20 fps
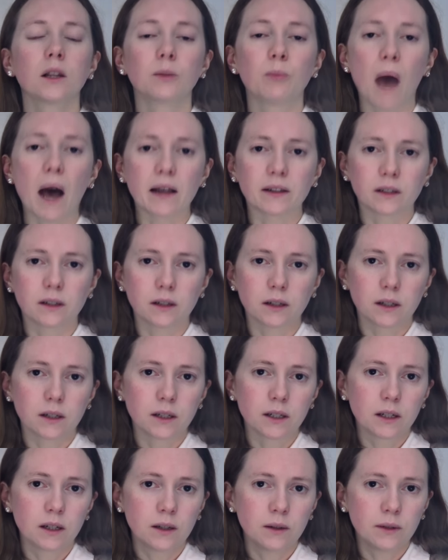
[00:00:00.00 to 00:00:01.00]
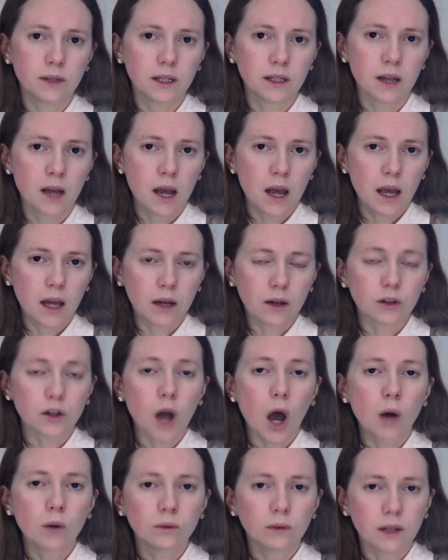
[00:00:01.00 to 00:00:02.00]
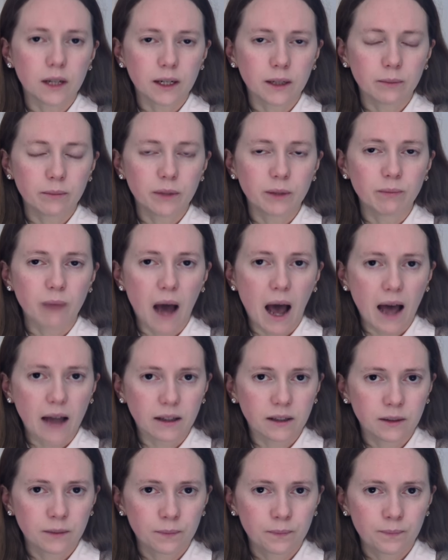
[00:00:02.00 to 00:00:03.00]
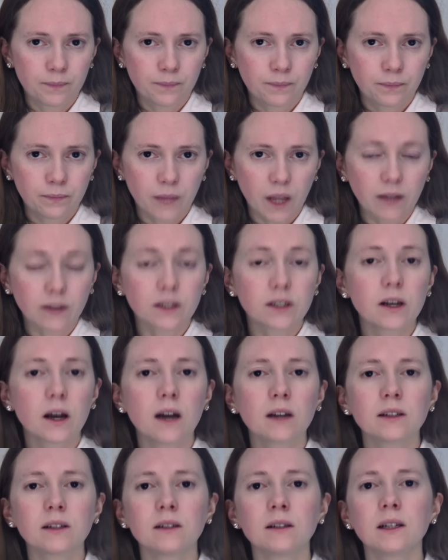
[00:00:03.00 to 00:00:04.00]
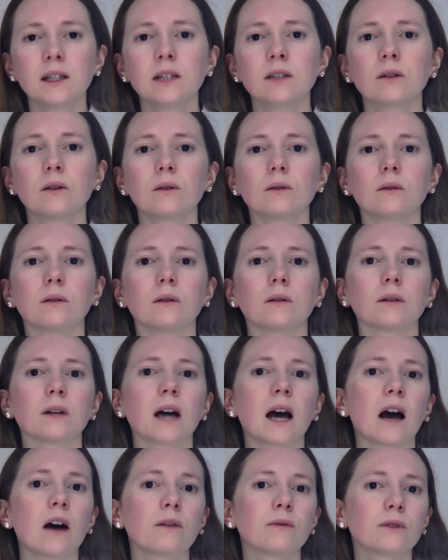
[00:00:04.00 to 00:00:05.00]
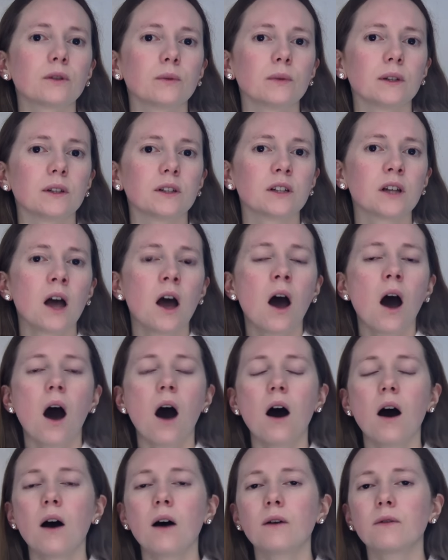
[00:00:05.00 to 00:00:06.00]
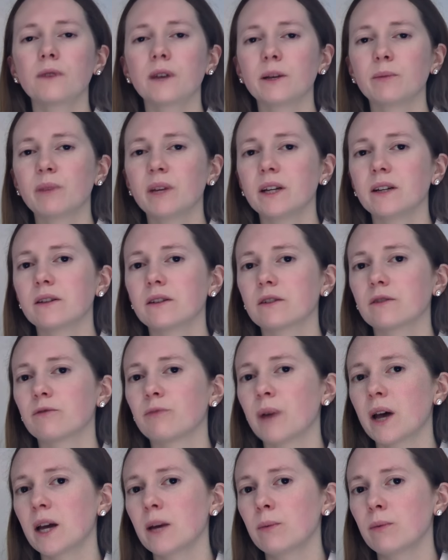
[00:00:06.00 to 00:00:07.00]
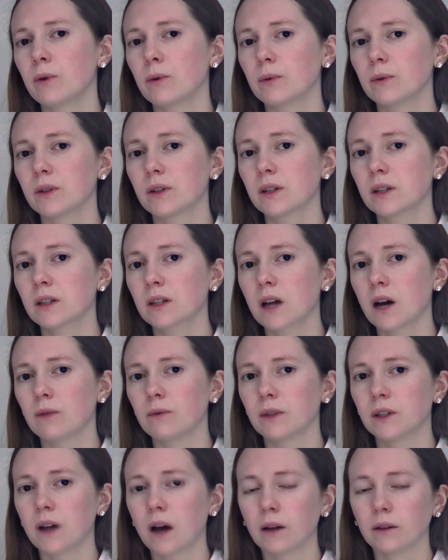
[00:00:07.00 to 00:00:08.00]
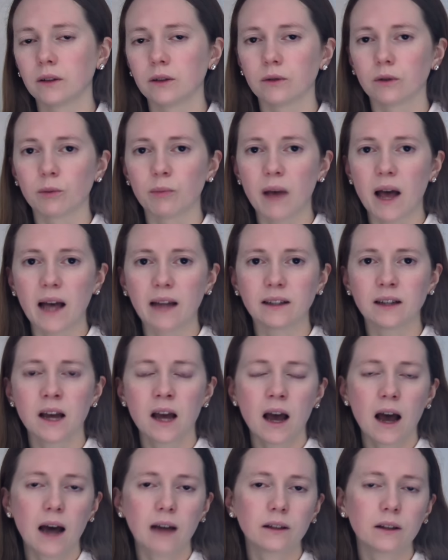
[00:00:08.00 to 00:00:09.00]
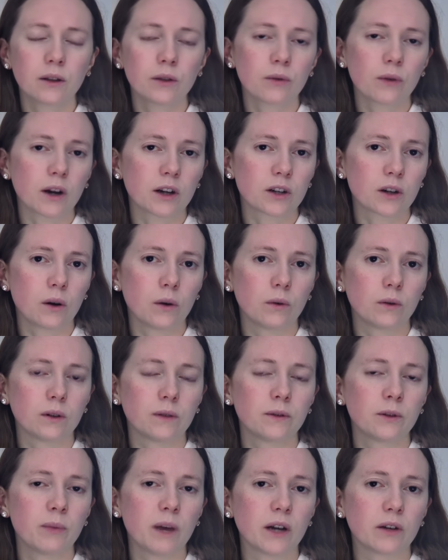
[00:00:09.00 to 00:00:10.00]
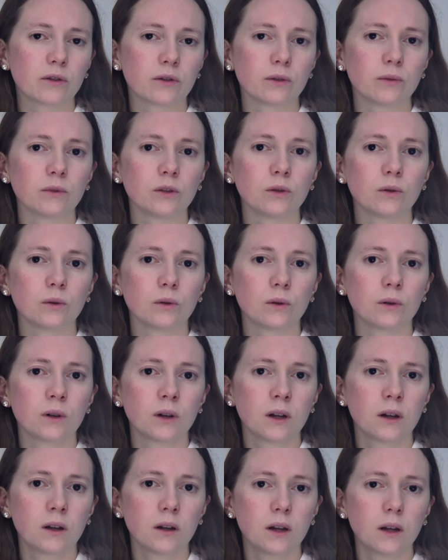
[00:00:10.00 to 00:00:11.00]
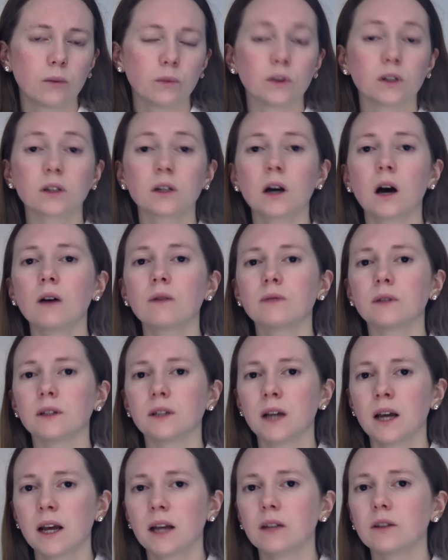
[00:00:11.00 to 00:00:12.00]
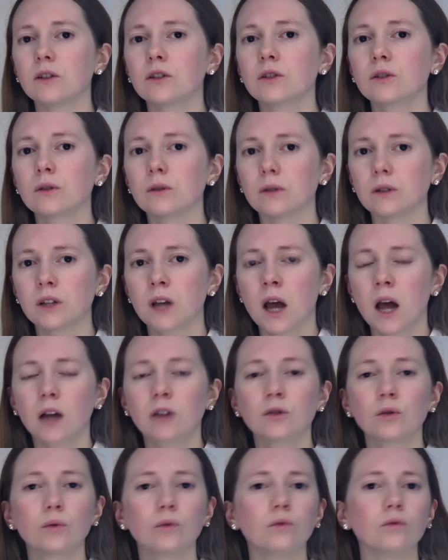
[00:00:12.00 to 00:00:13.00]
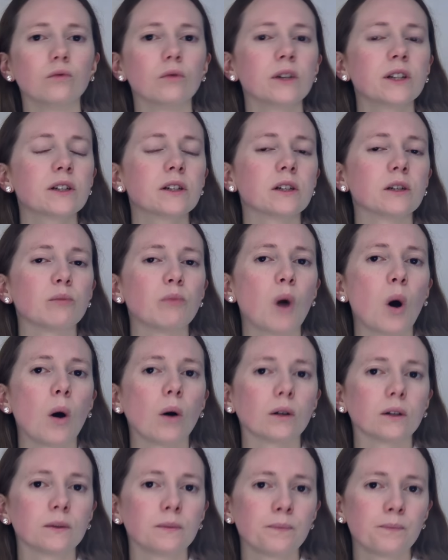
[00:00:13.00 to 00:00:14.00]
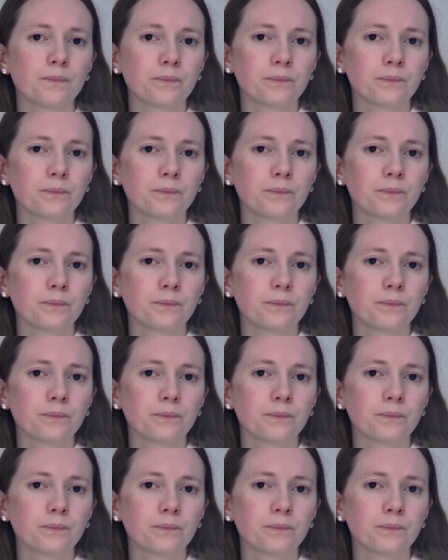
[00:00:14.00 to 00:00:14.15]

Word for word: the pastor concluded it could only be bad. And certainly not long afterwards, half a piece of paper was discovered under a bed at the threshold of the bedroom door. It was covered in soot and all written upon.